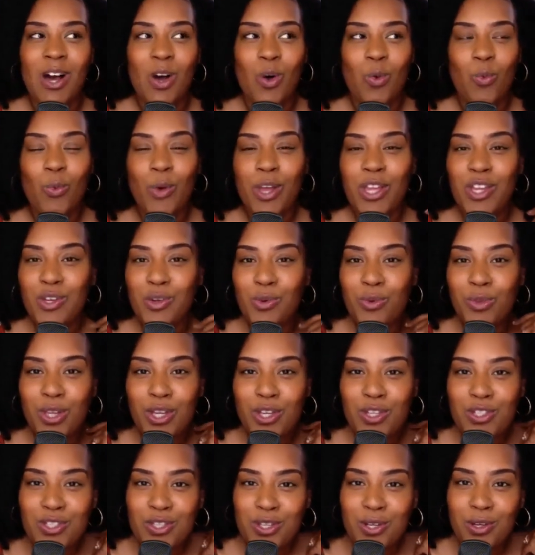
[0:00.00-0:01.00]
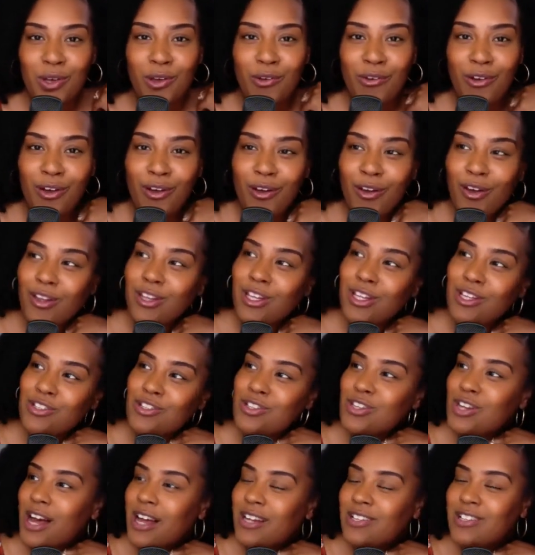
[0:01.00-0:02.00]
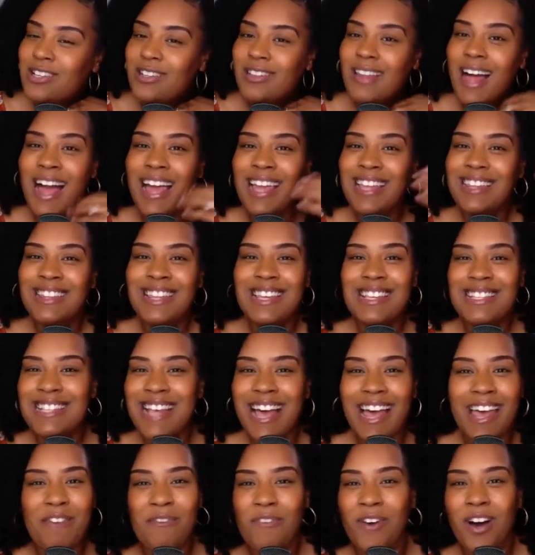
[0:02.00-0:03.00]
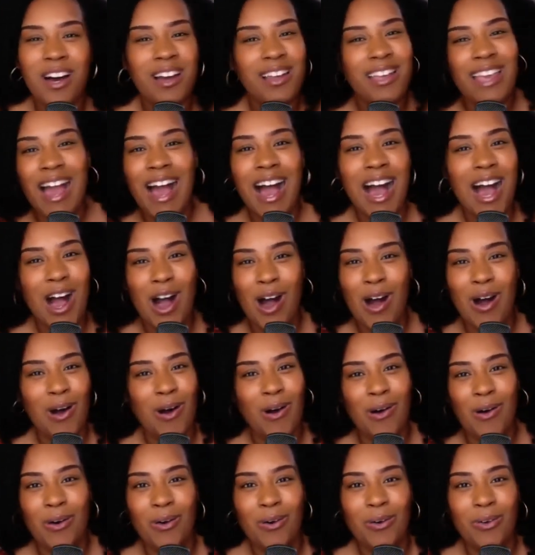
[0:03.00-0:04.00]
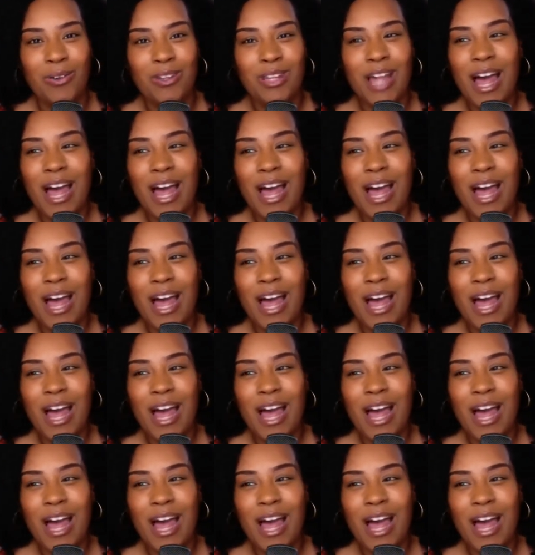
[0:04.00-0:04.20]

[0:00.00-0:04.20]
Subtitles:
we do this too. Huh? This is not like, this ain't for y'all.